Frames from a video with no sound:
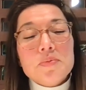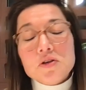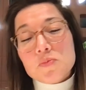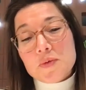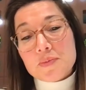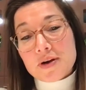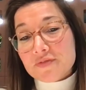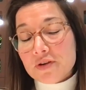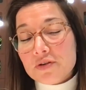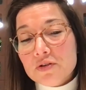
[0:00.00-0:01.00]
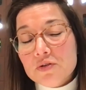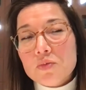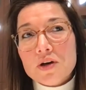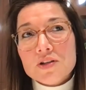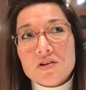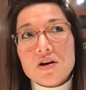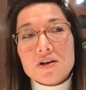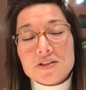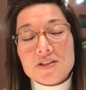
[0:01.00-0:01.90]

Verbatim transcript: Most people have no clue what are